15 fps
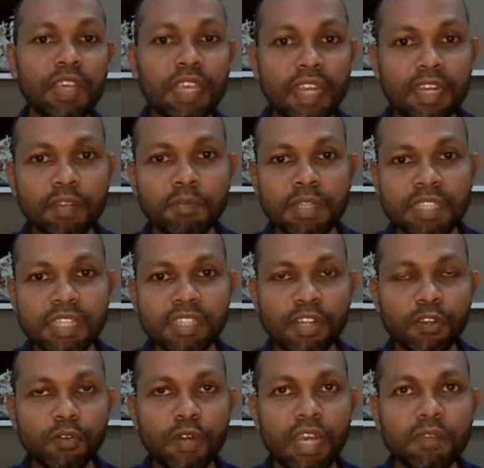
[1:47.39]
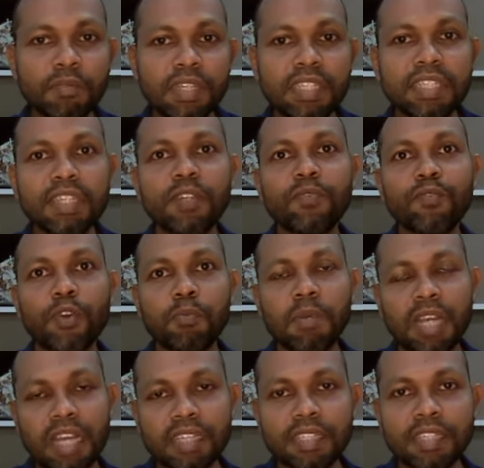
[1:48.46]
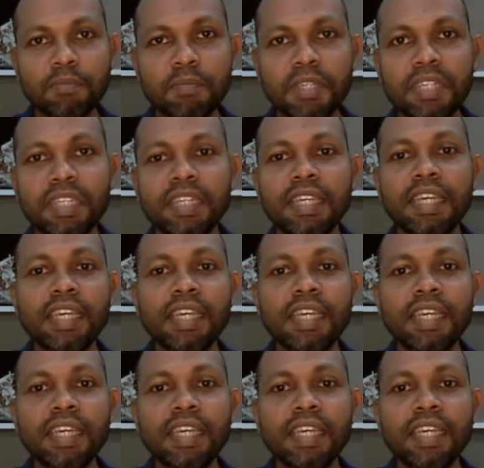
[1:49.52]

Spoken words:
get a business requirement from a customer,